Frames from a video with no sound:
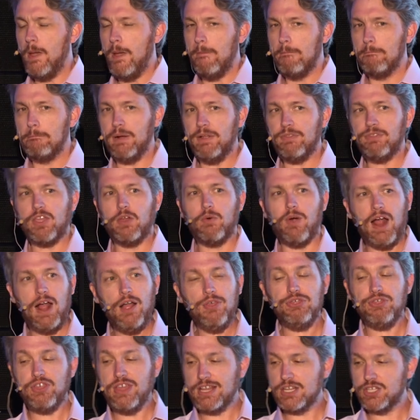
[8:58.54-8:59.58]
But there are
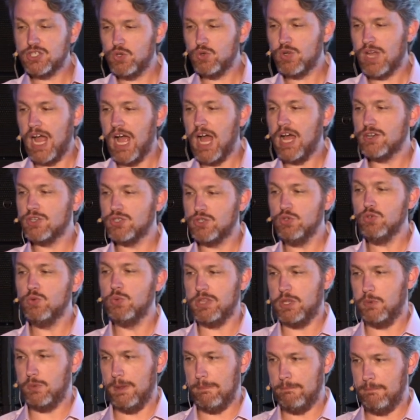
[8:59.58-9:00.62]
things you can't do with
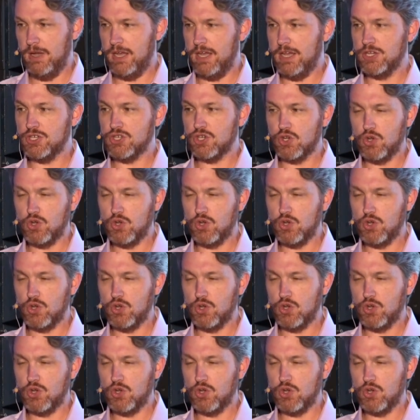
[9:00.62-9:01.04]
a web page.